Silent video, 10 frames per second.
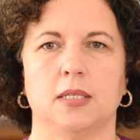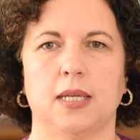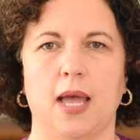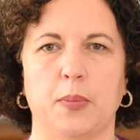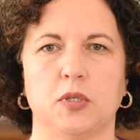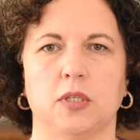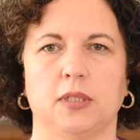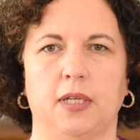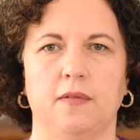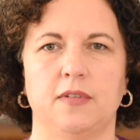to
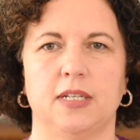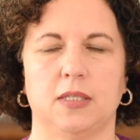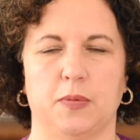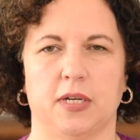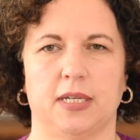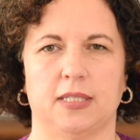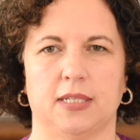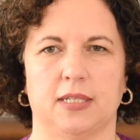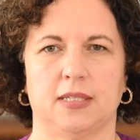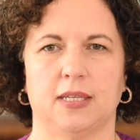capture lived
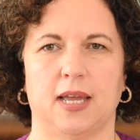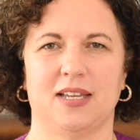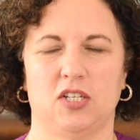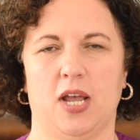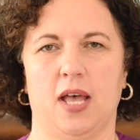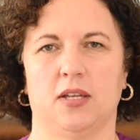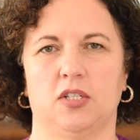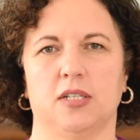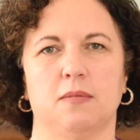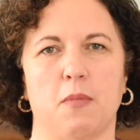experiences and
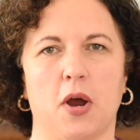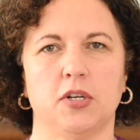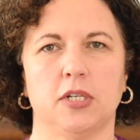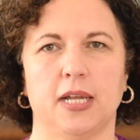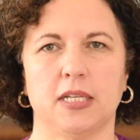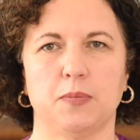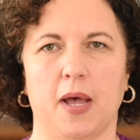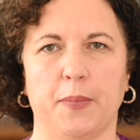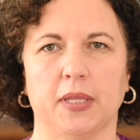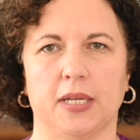challenges marginalized
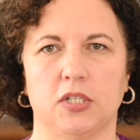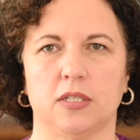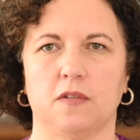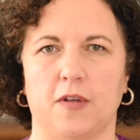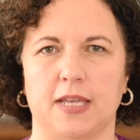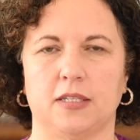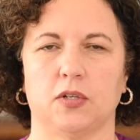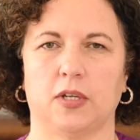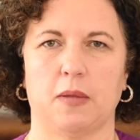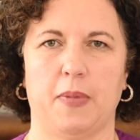populations faced
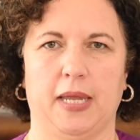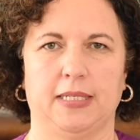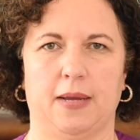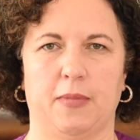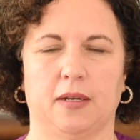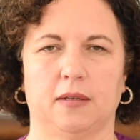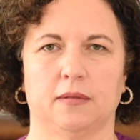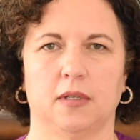during the pandemic.